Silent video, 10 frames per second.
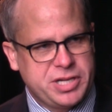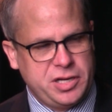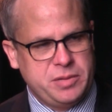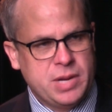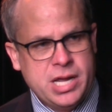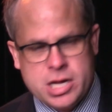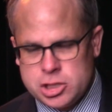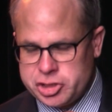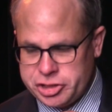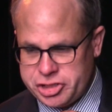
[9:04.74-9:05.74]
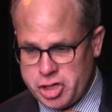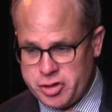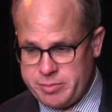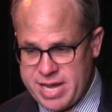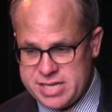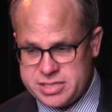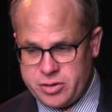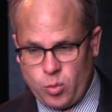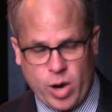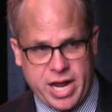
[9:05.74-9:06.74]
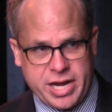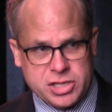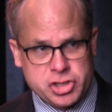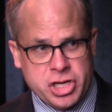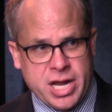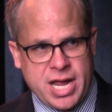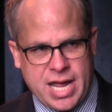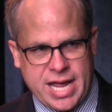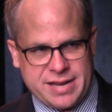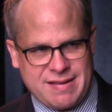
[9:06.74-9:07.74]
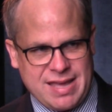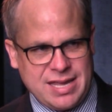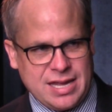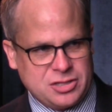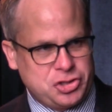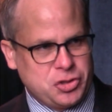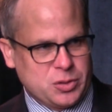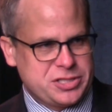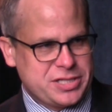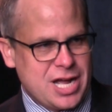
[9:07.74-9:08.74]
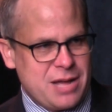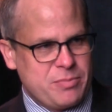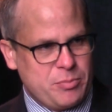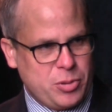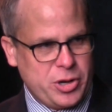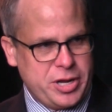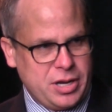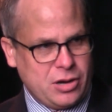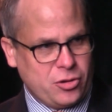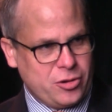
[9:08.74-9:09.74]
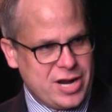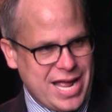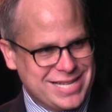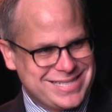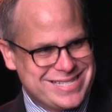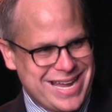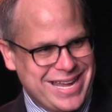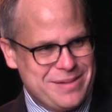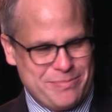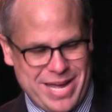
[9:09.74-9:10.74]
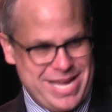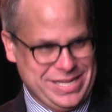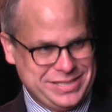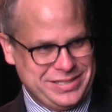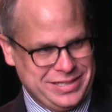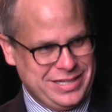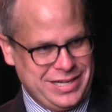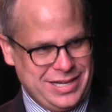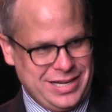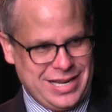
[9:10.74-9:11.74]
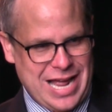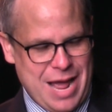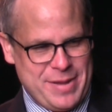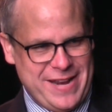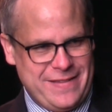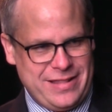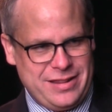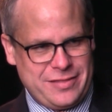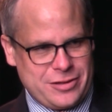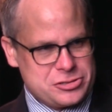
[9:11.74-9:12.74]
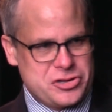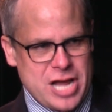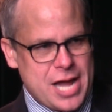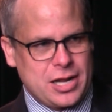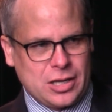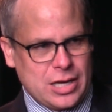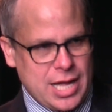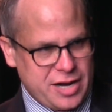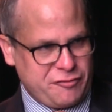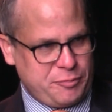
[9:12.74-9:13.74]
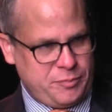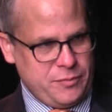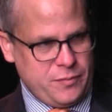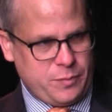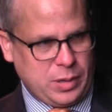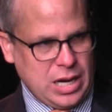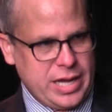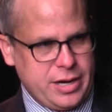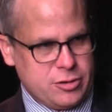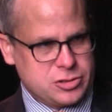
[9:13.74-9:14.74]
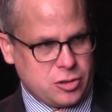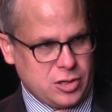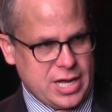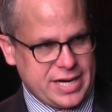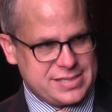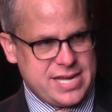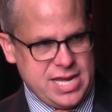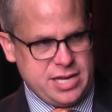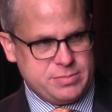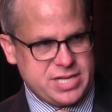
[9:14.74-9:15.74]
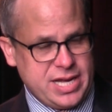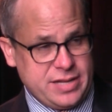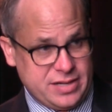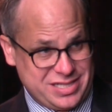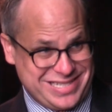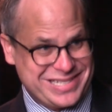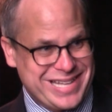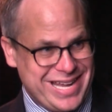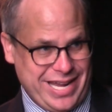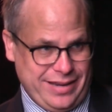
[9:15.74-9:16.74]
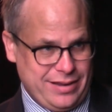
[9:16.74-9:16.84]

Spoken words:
team. She showed amazing range, and taking a shortstop, putting her at second base. I mean, there's not a lot of players or a lot of teams in the state